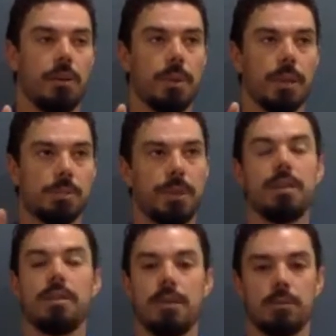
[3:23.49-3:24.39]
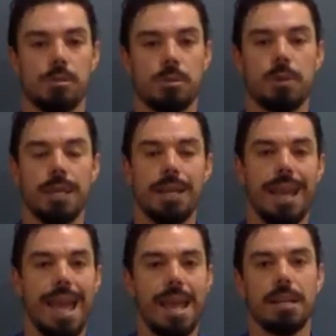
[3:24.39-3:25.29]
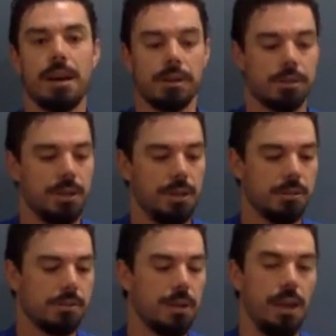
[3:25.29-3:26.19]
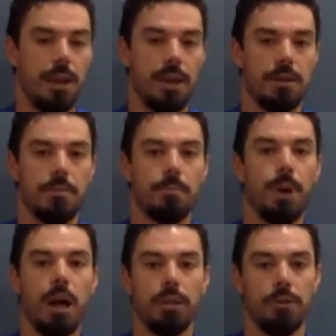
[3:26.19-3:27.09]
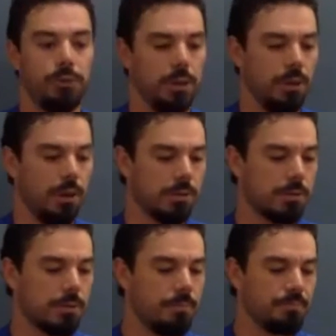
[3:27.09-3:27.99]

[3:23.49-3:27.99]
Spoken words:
explaining the difference between antioxidants and polyphenols.